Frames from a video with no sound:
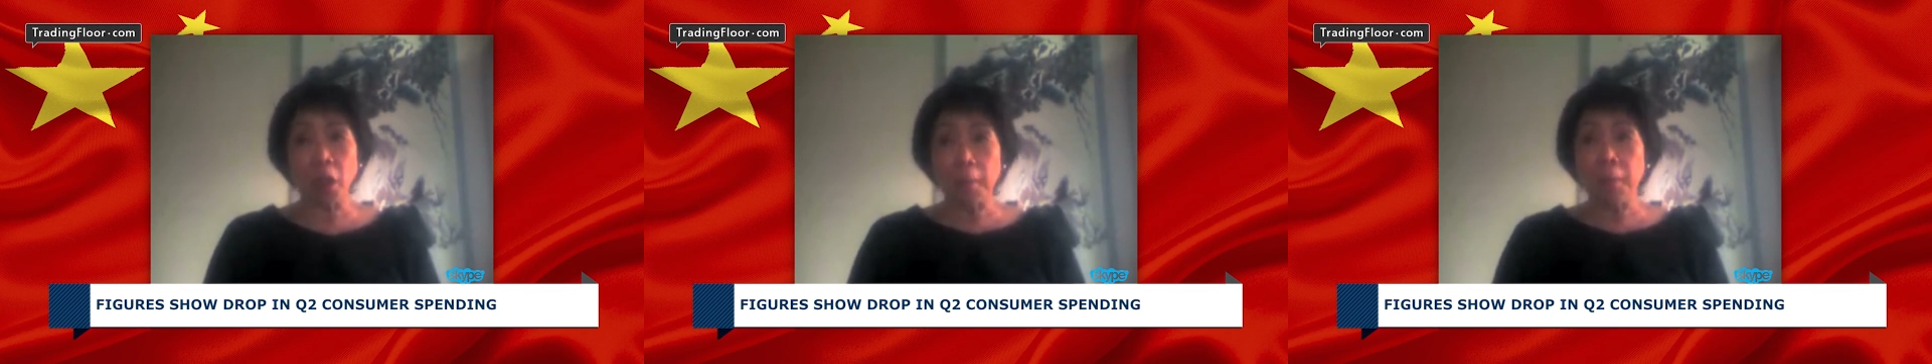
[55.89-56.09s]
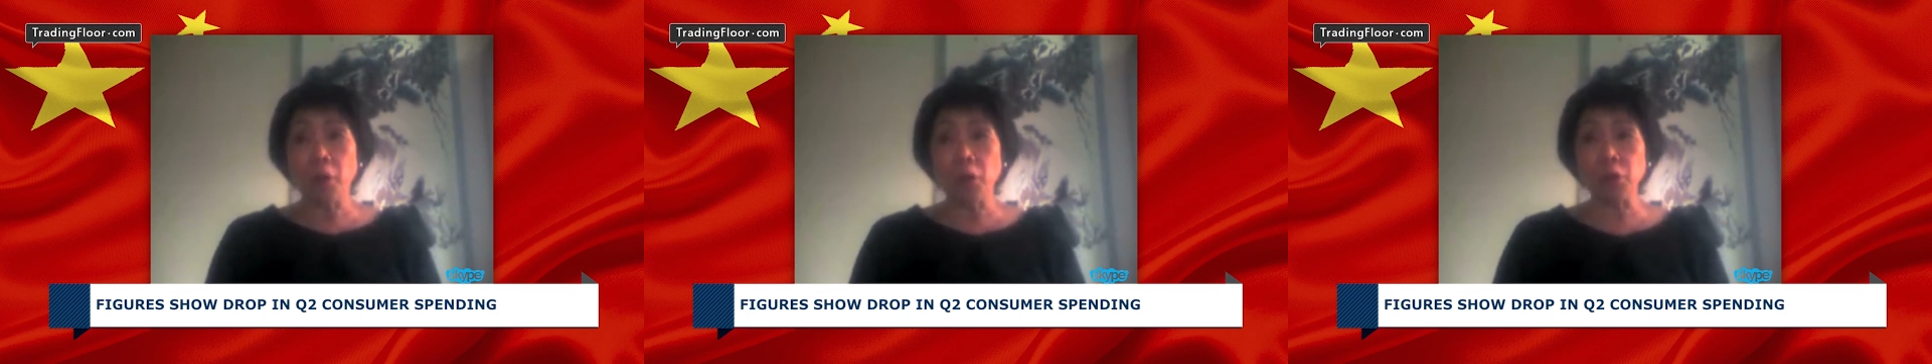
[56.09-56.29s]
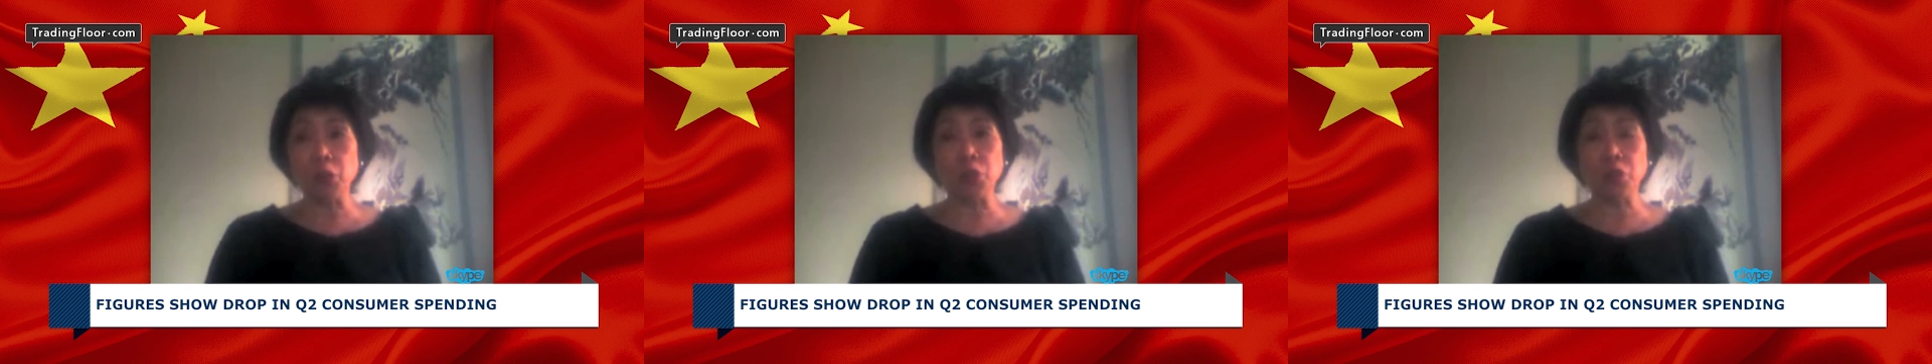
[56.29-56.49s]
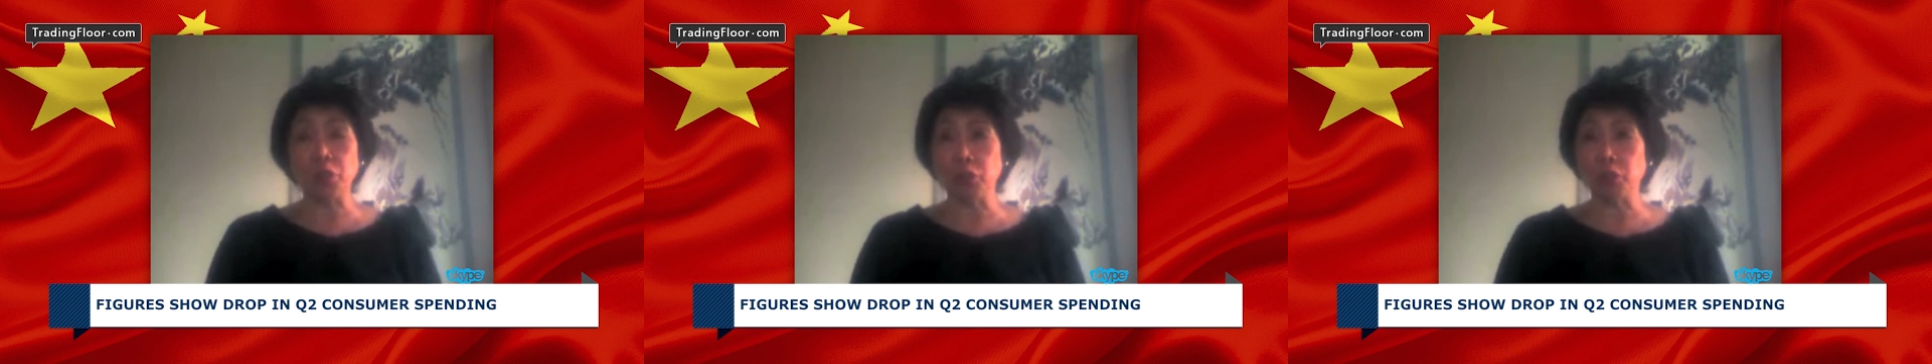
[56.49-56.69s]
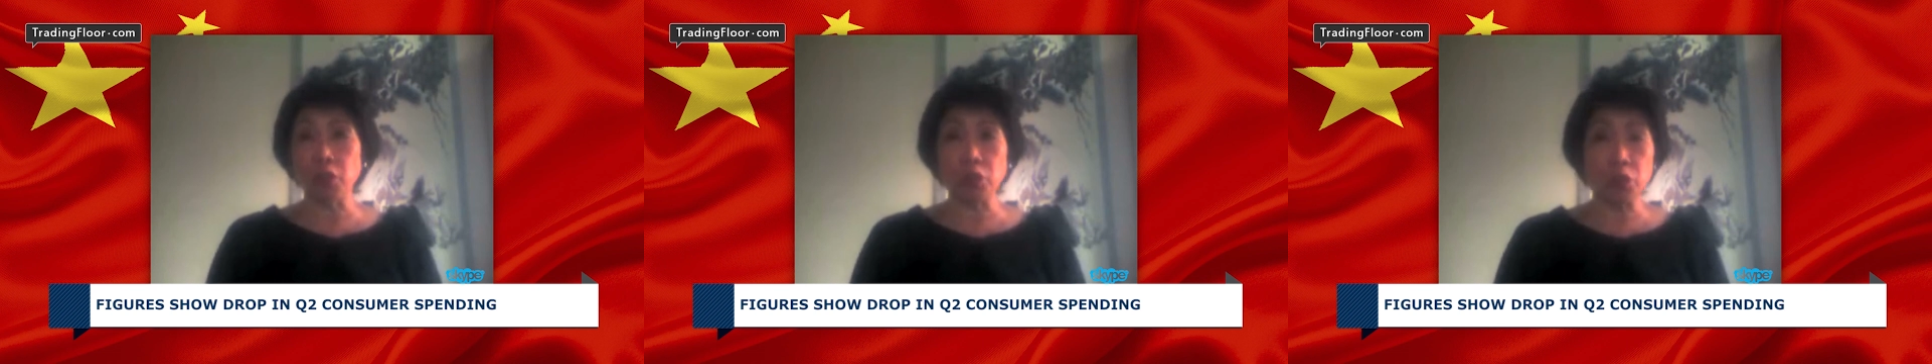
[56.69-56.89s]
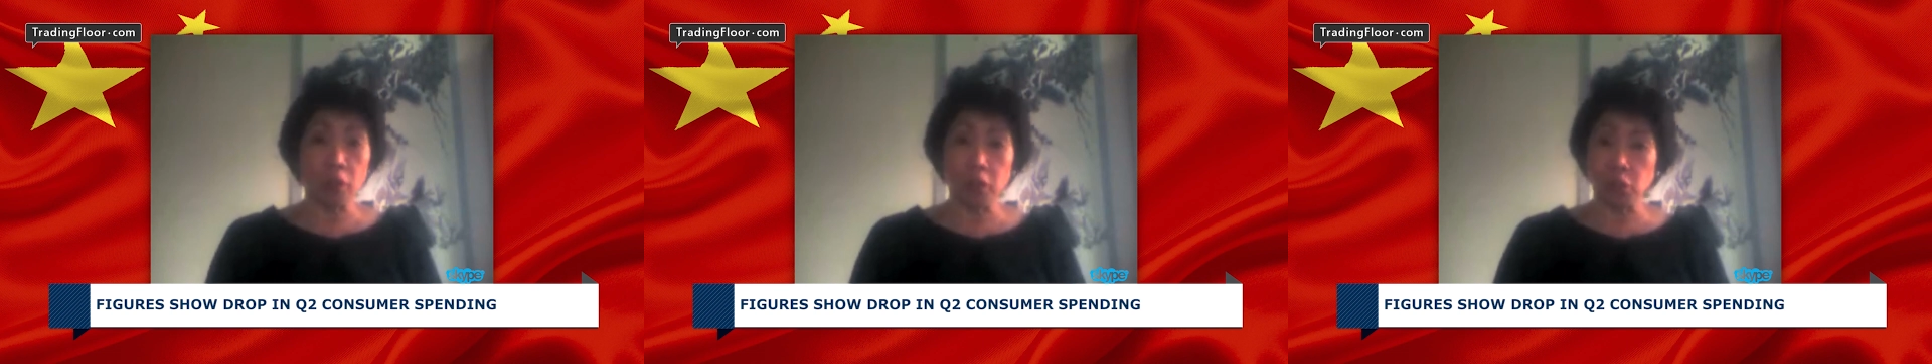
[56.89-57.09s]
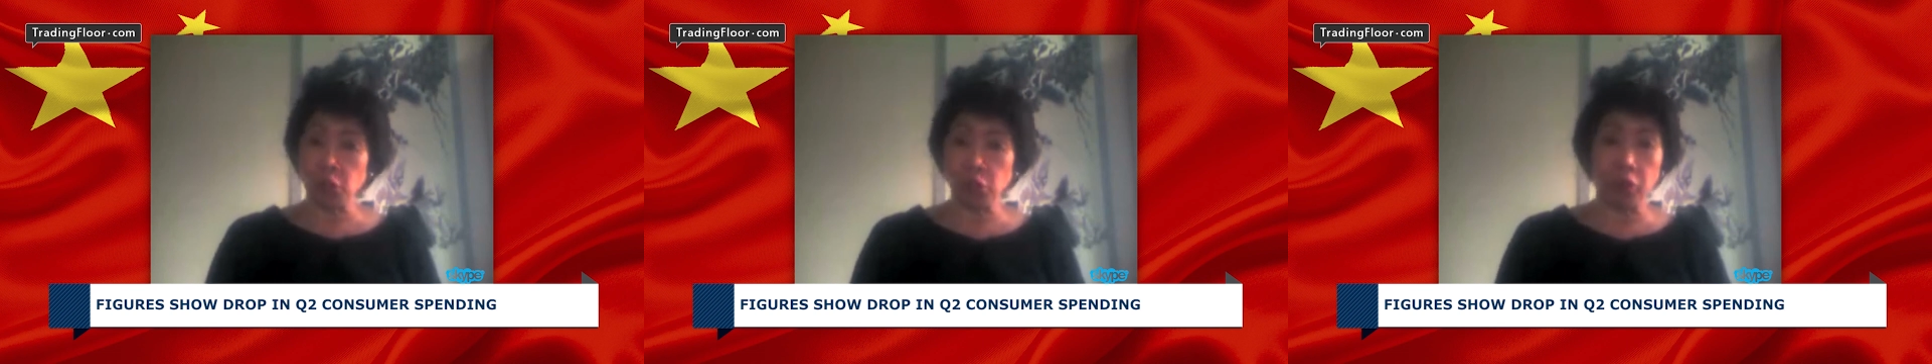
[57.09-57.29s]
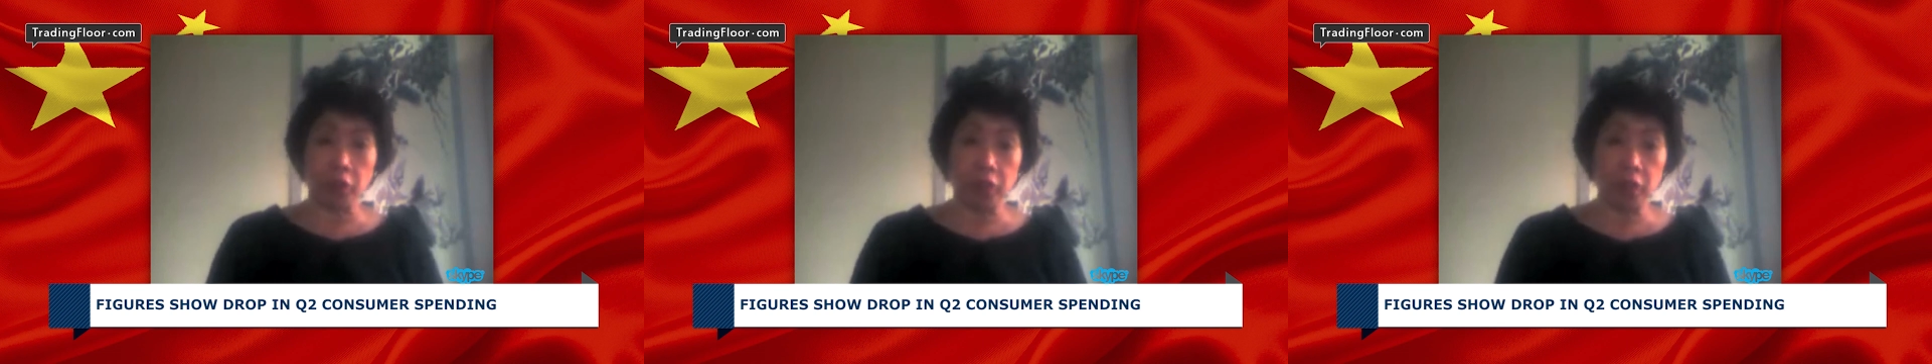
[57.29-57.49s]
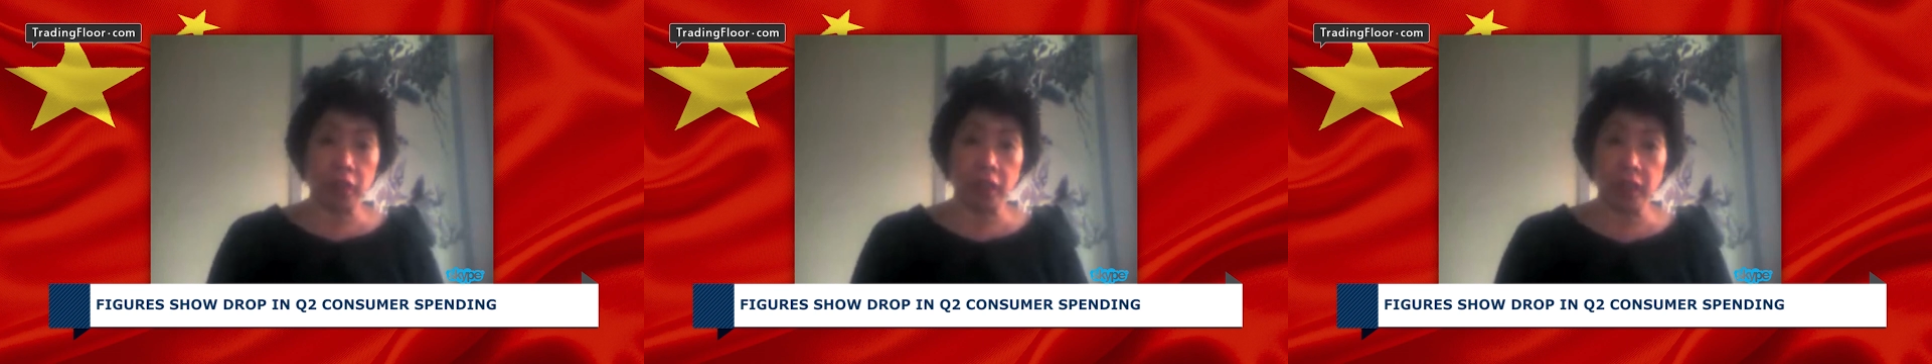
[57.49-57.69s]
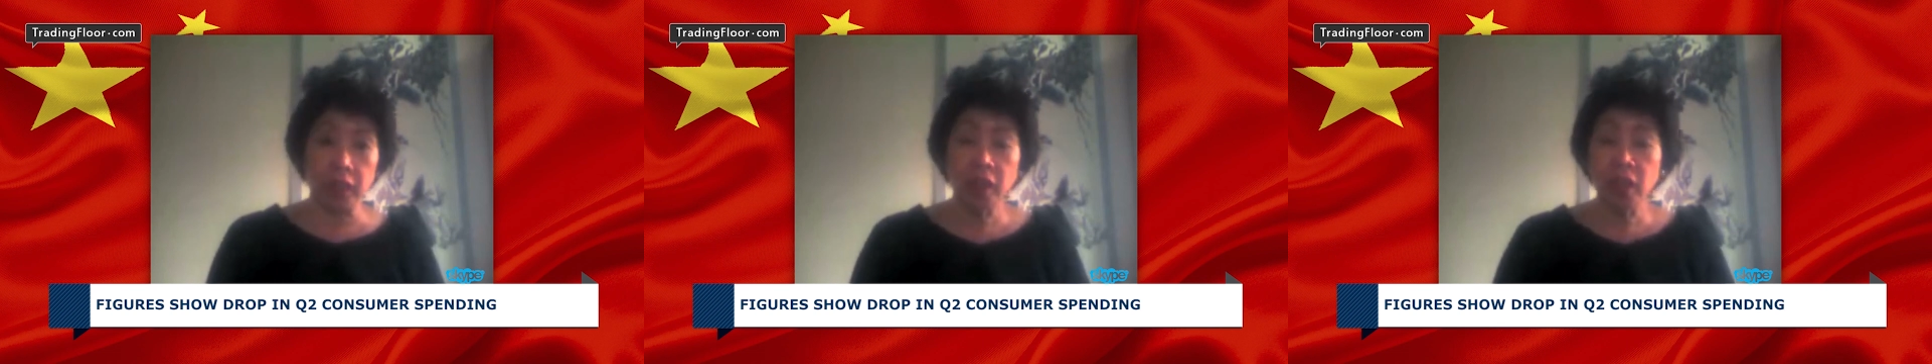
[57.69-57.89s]
opposed to those who are
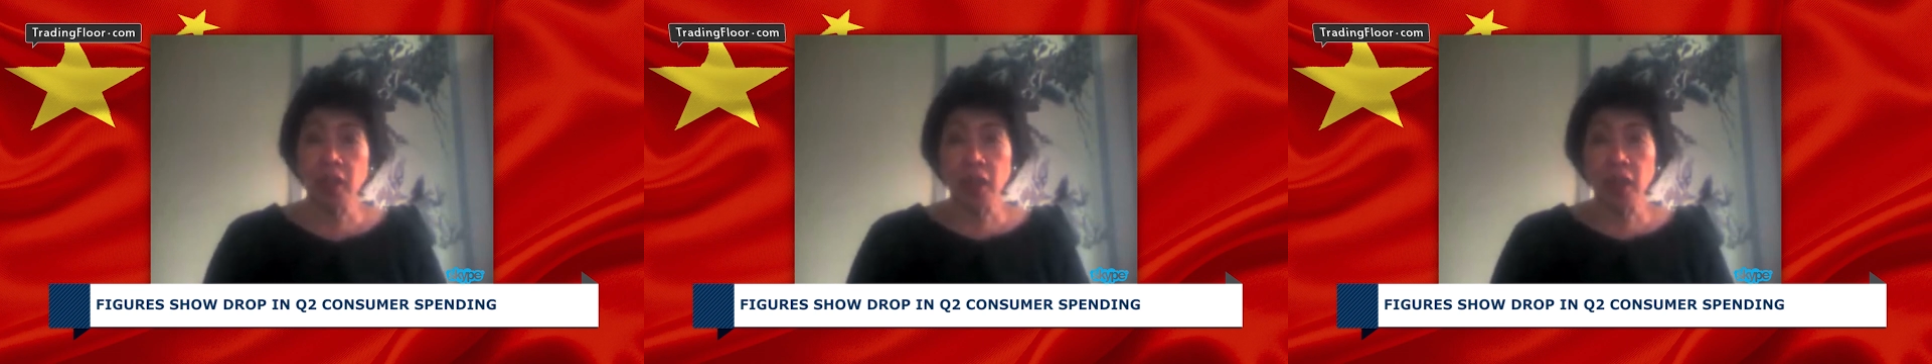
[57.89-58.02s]
struggling